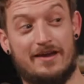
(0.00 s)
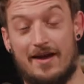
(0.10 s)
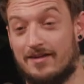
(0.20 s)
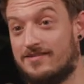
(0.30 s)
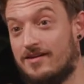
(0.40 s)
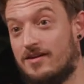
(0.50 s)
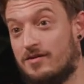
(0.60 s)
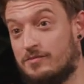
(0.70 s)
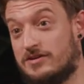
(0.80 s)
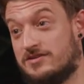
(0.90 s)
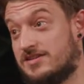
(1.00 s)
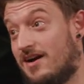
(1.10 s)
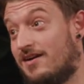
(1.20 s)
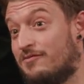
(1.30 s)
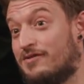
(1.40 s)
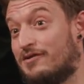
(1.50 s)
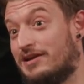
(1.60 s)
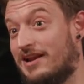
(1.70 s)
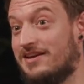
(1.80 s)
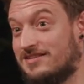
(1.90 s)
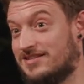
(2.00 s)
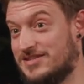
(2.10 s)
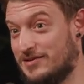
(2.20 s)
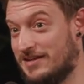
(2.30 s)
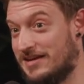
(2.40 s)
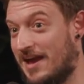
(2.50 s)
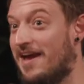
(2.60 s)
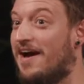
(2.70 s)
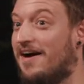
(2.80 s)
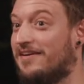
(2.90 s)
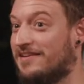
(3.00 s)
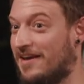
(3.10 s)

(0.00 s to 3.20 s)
yet because I am very late to the AI